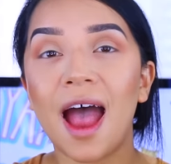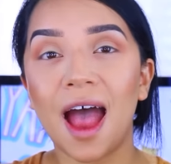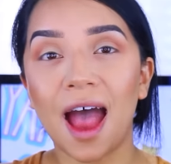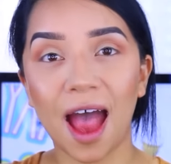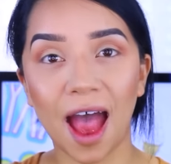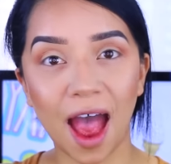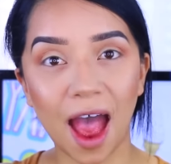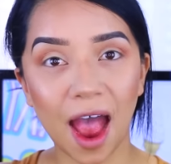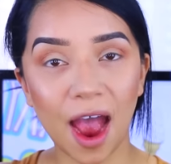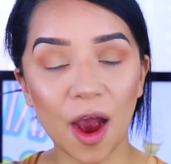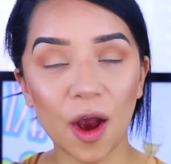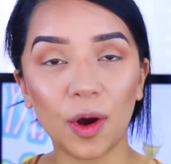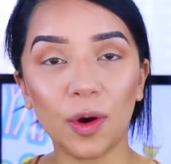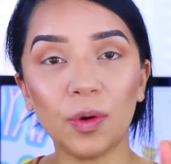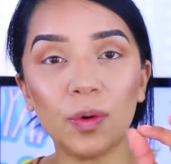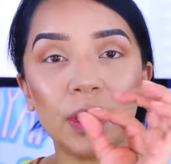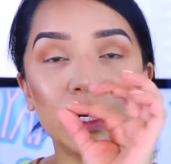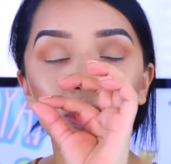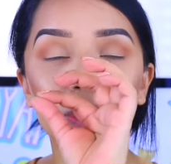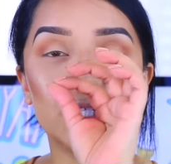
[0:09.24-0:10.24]

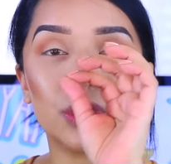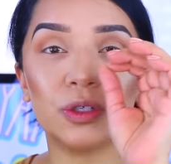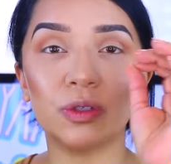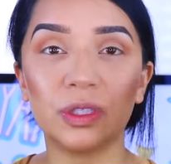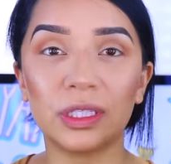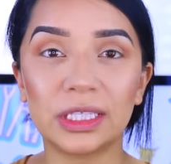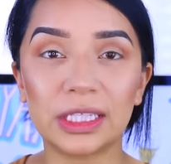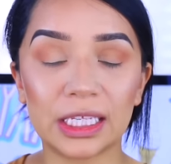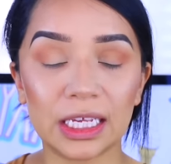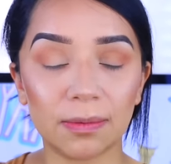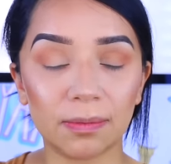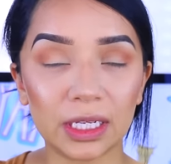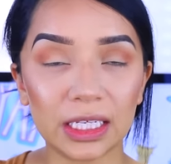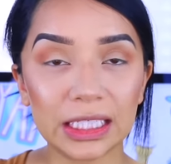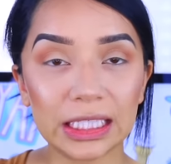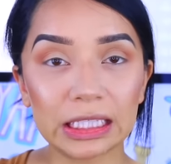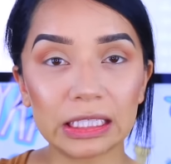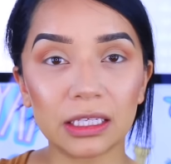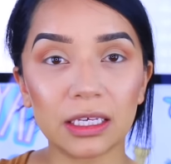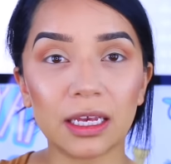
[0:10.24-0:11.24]
how to
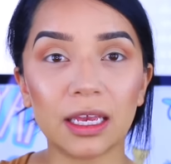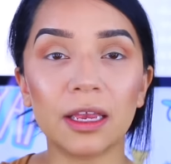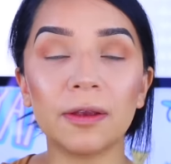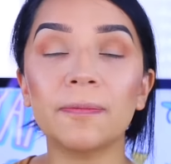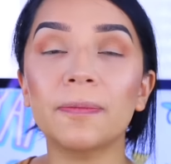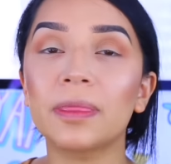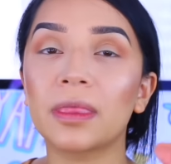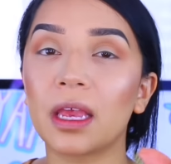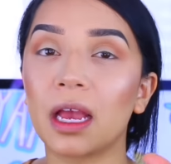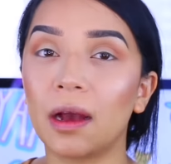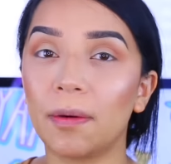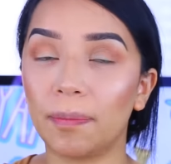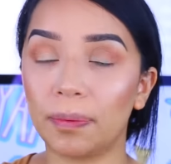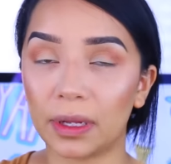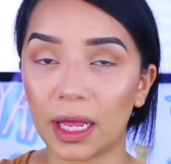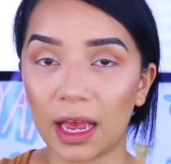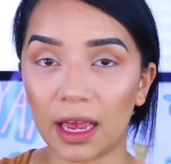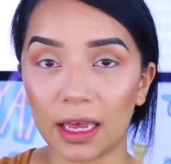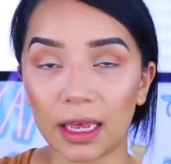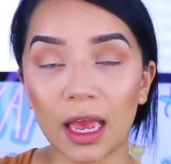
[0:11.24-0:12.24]
seamlessly
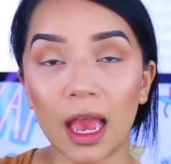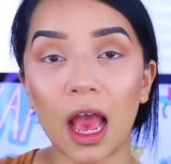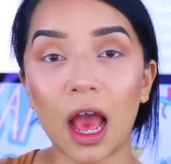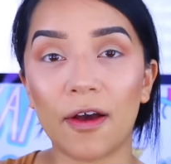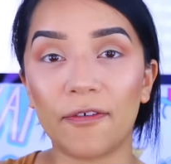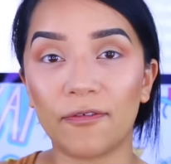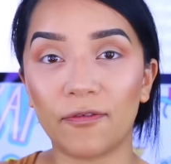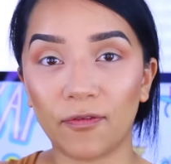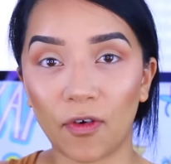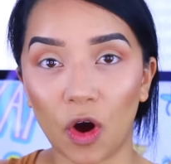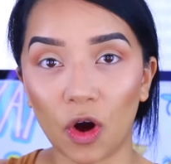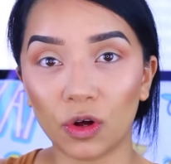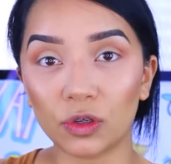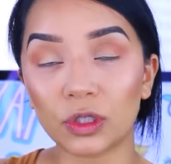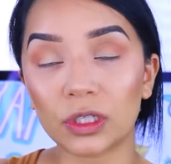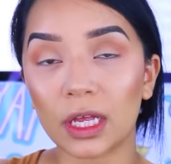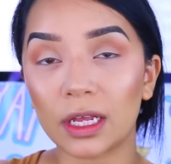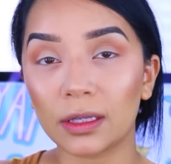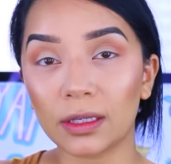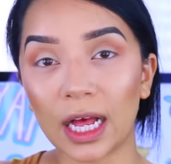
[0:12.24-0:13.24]
apply
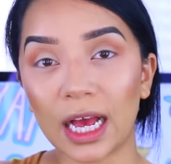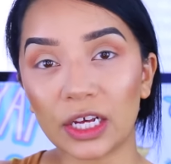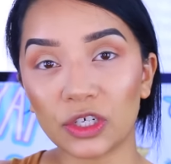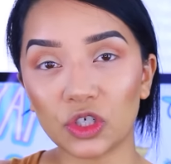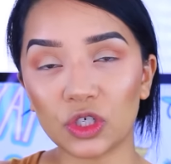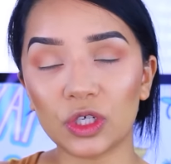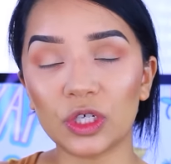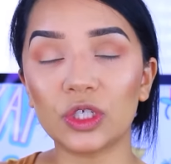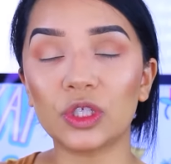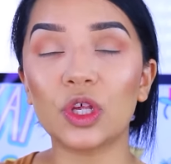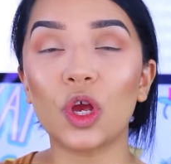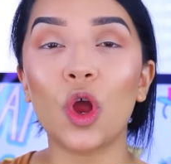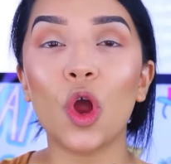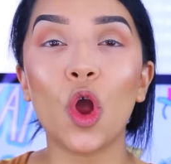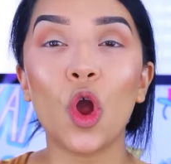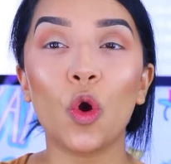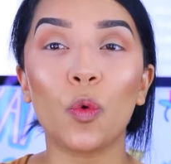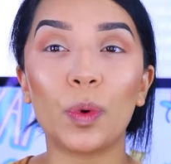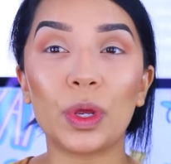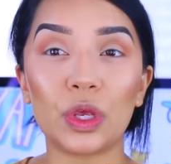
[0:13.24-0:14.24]
false lashes
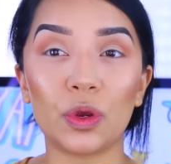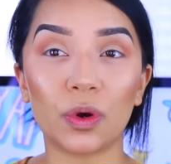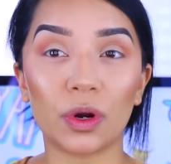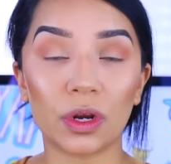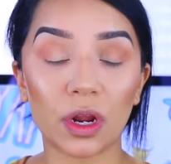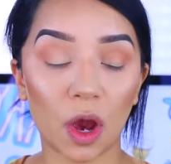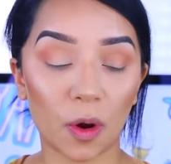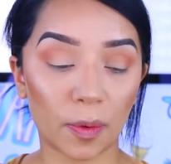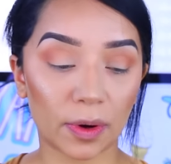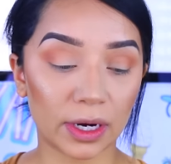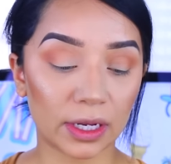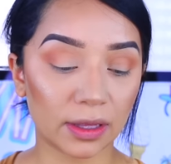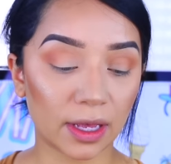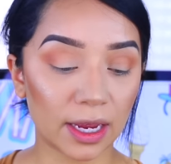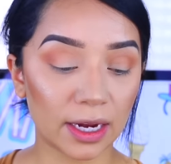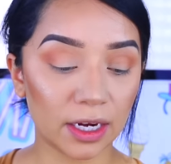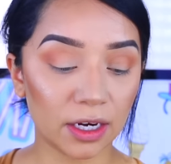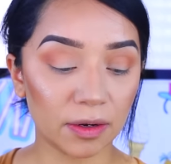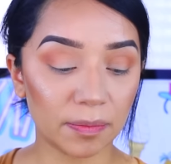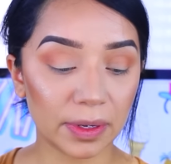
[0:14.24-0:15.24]
when you are not wearing
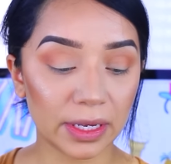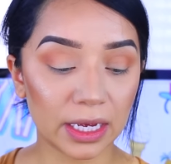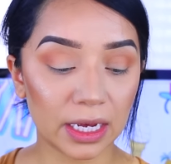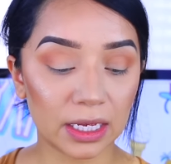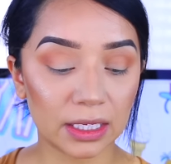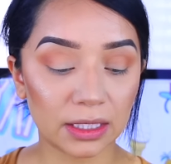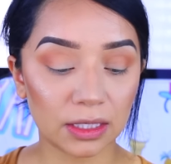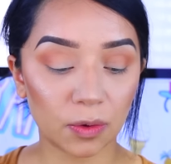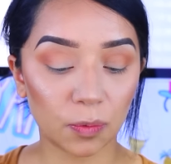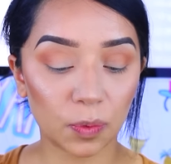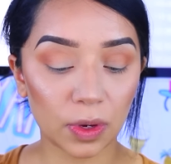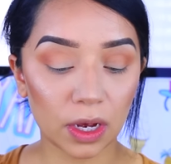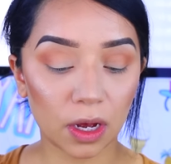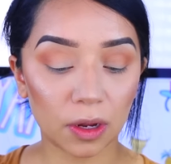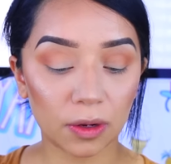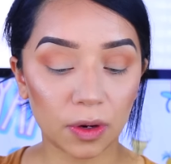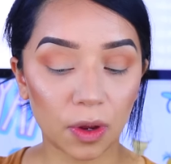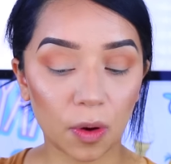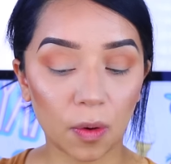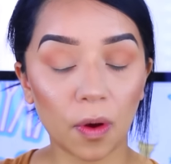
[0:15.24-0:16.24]
liner because we
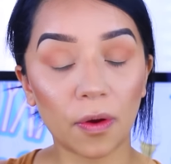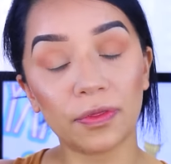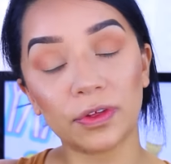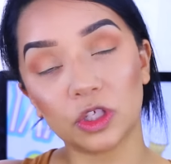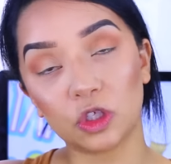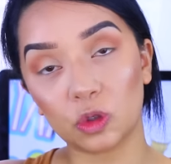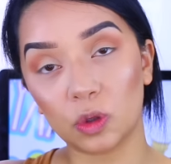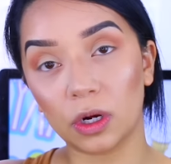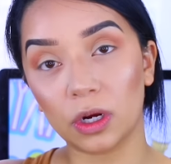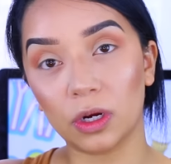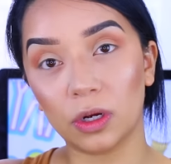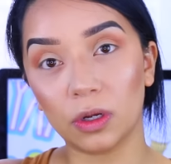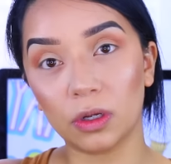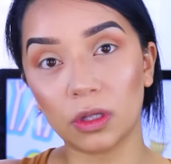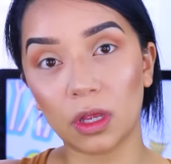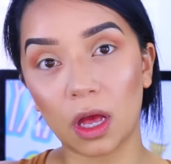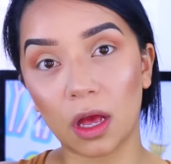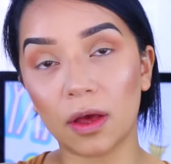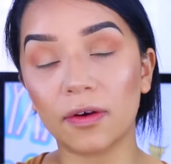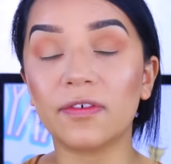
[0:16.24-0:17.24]
all know the
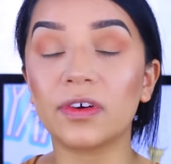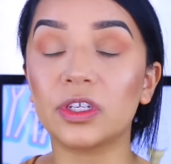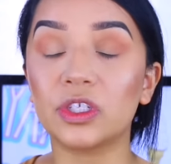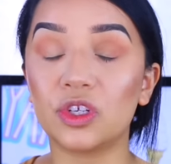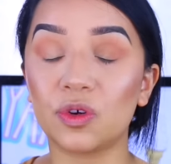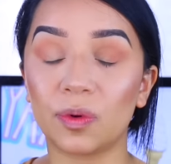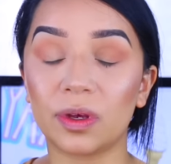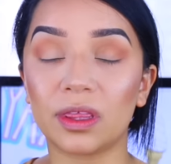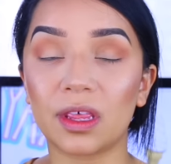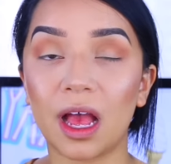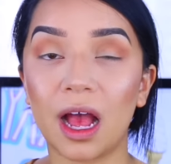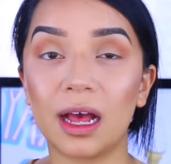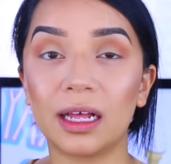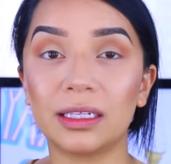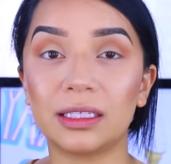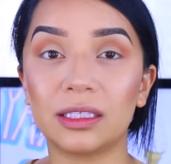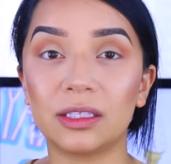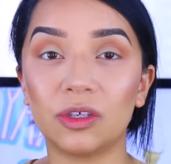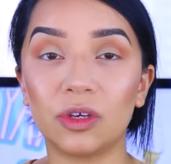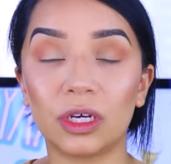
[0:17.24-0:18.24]
struggle of doing
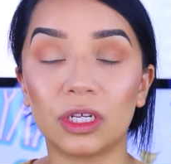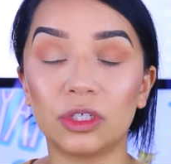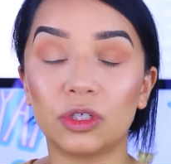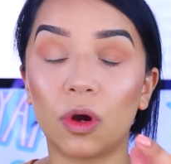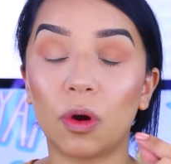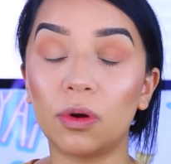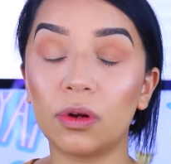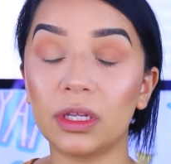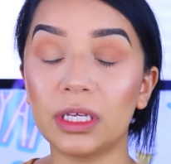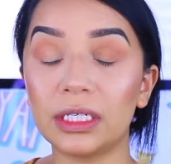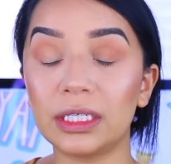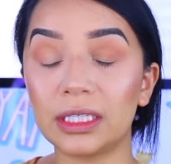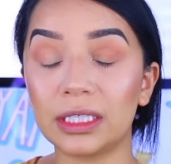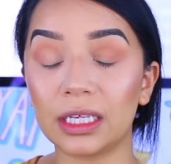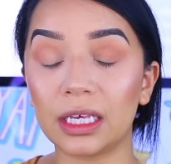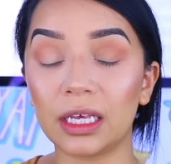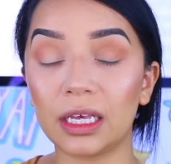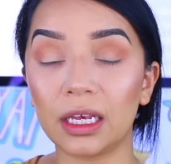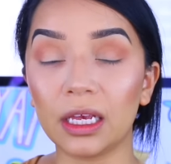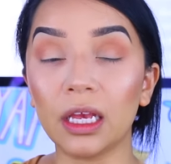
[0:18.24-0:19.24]
that. So you can totally
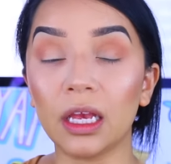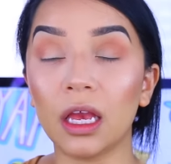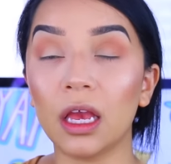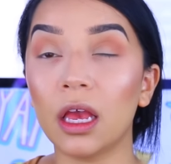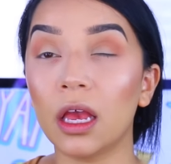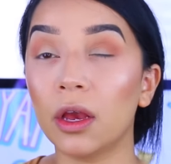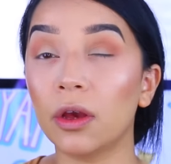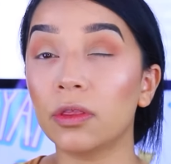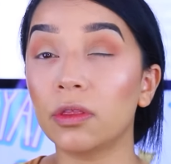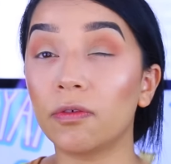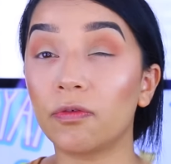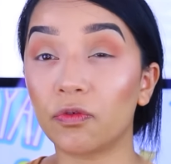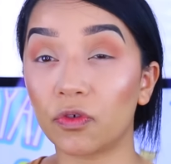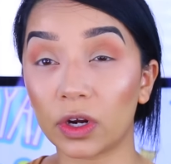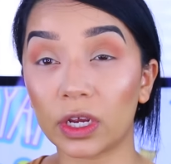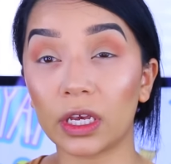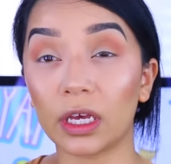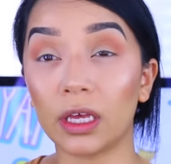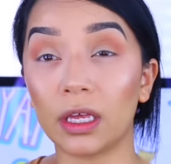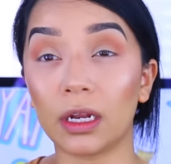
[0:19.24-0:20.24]
see the
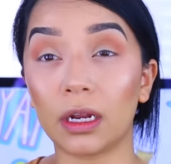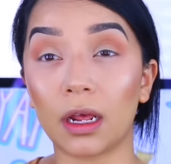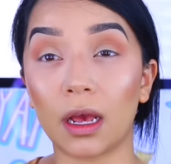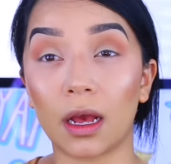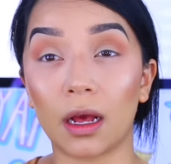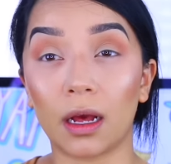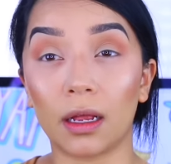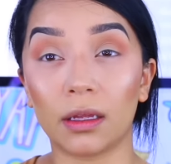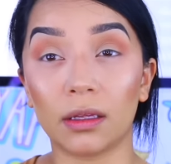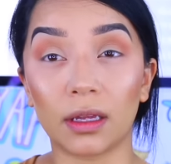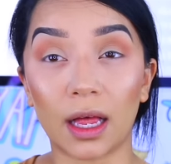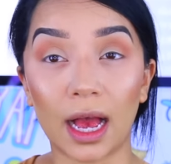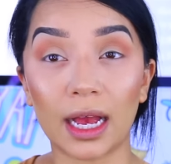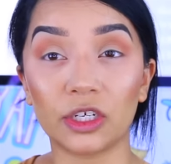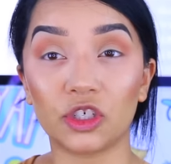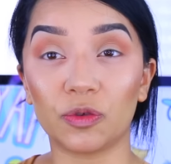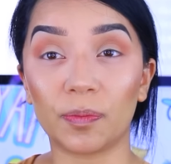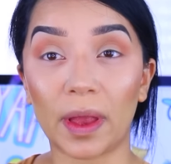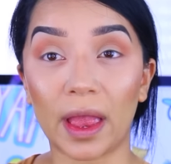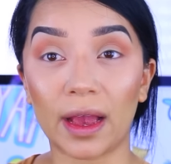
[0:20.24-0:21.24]
freaking
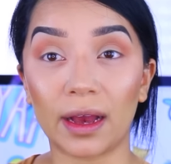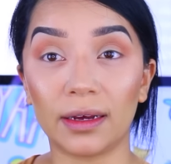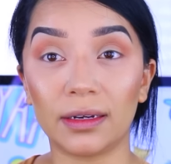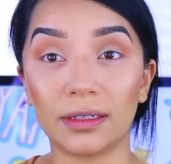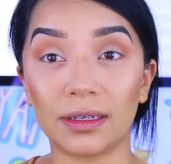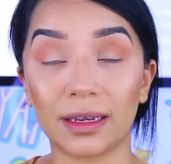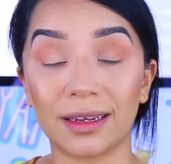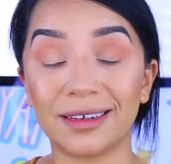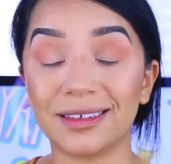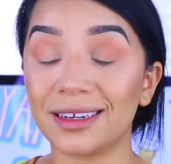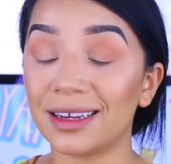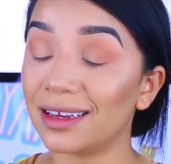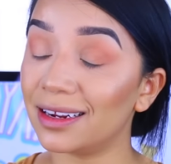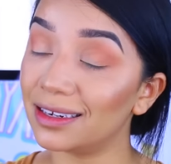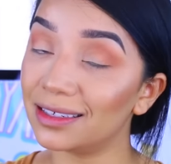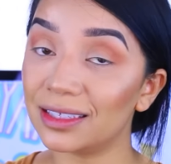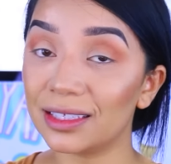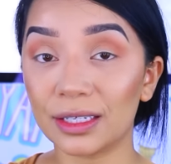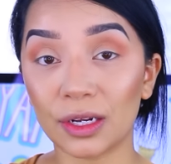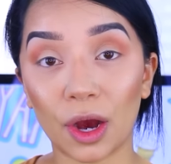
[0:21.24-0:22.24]
lash band and
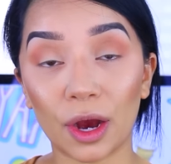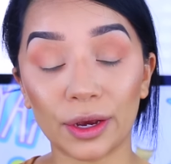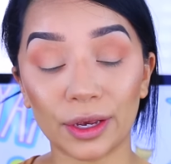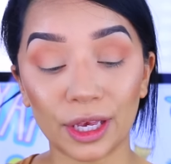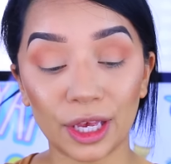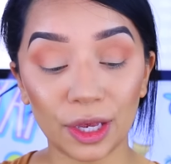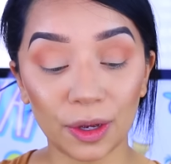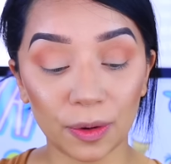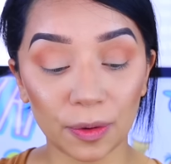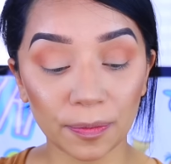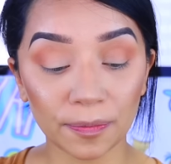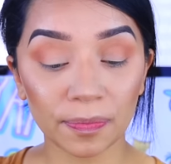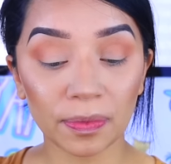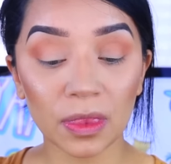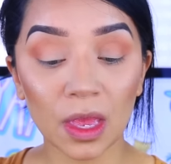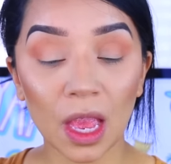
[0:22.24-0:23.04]
it is not cute.